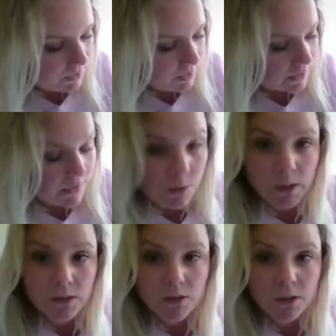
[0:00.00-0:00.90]
x
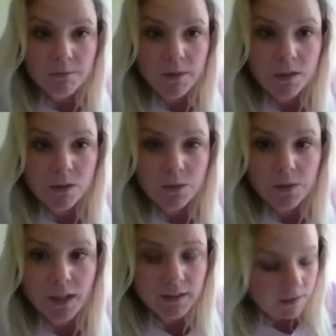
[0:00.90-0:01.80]
squared term, so
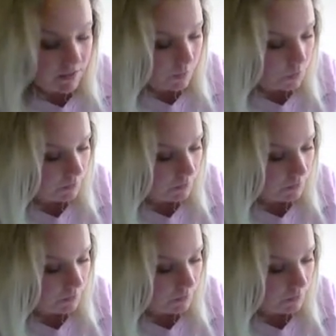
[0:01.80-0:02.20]
that is 1.